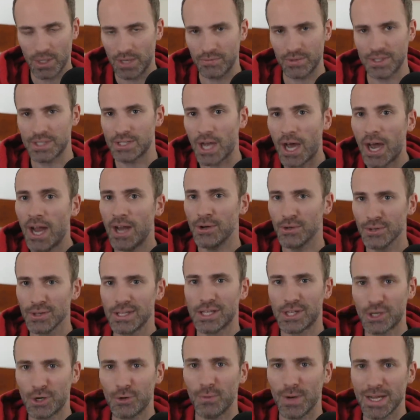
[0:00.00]
you can have
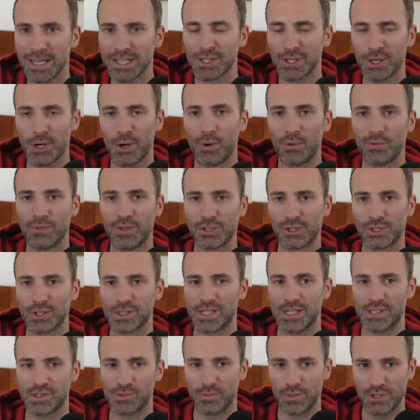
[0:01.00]
entirely correct code that
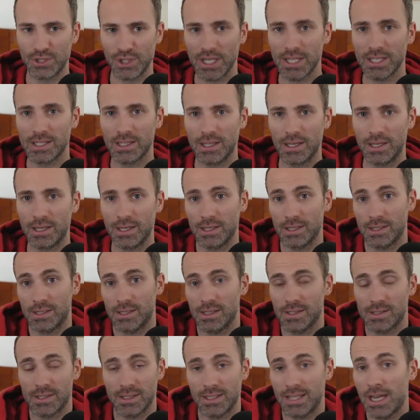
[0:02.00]
just gets rejected and
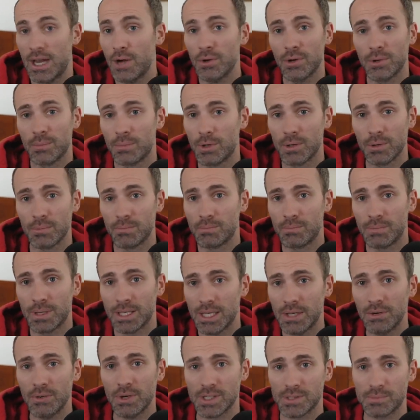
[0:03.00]
it, it's a terrible
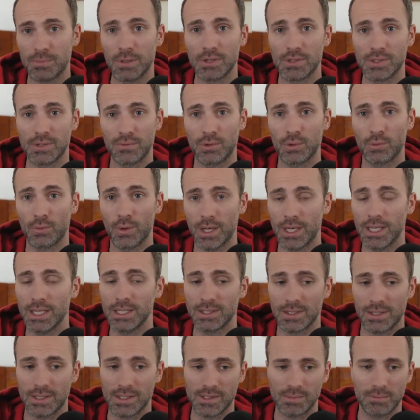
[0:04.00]
beginner experience if you run
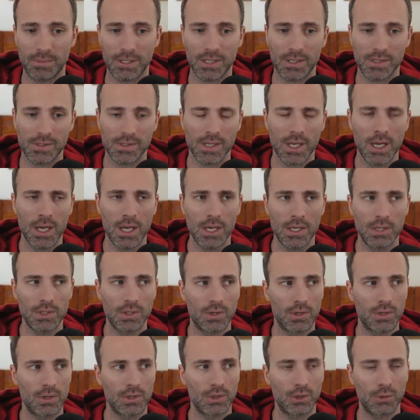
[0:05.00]
into this because
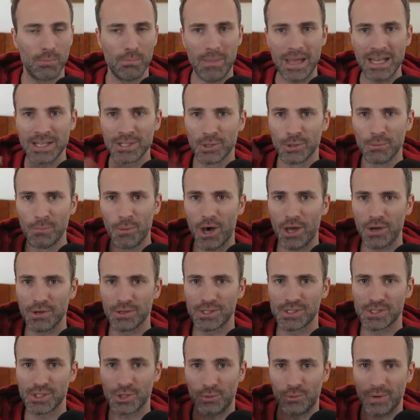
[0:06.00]
your your mental
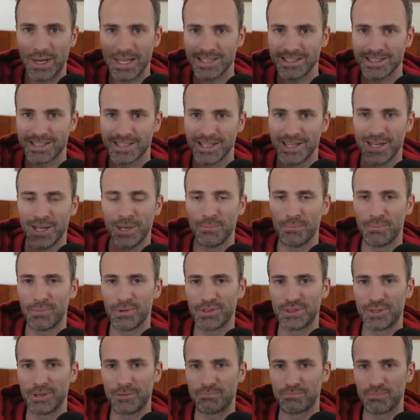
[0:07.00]
model is correct
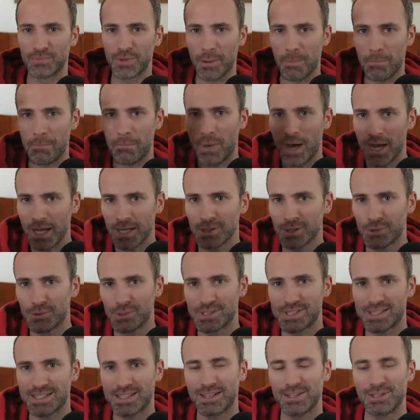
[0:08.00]
but the
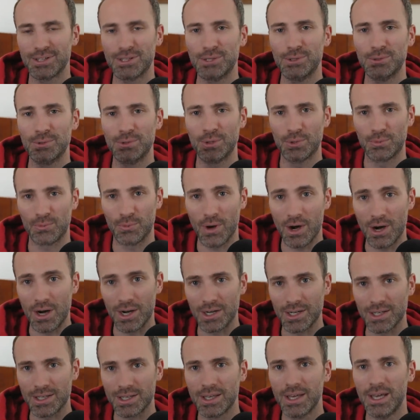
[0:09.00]
compiler is telling you you're
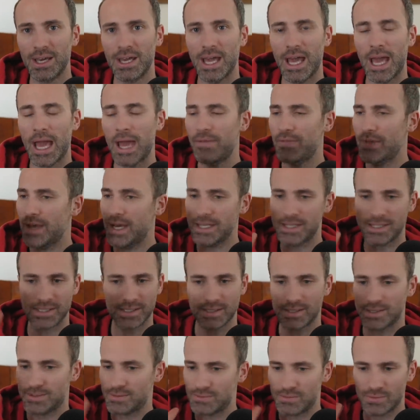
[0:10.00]
wrong and
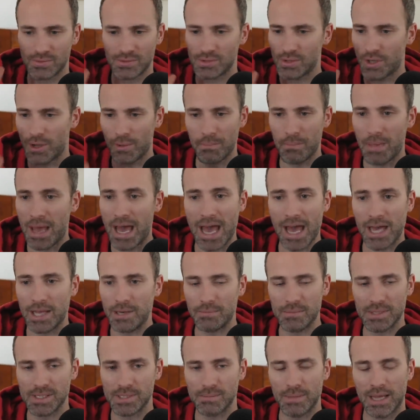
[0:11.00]
that's a
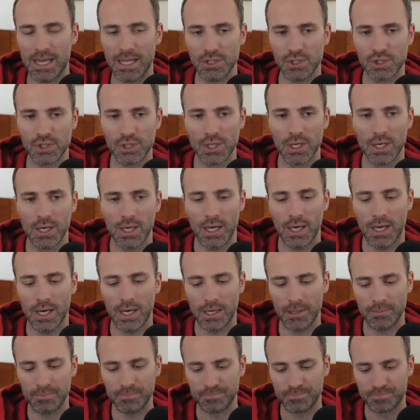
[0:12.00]
bad mismatch
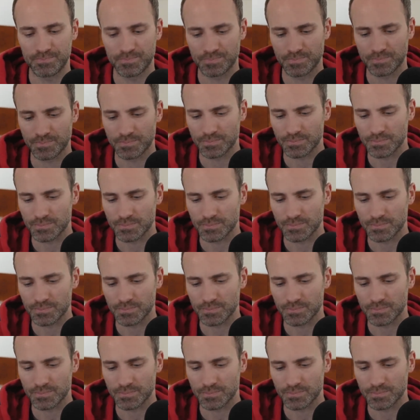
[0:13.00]
um,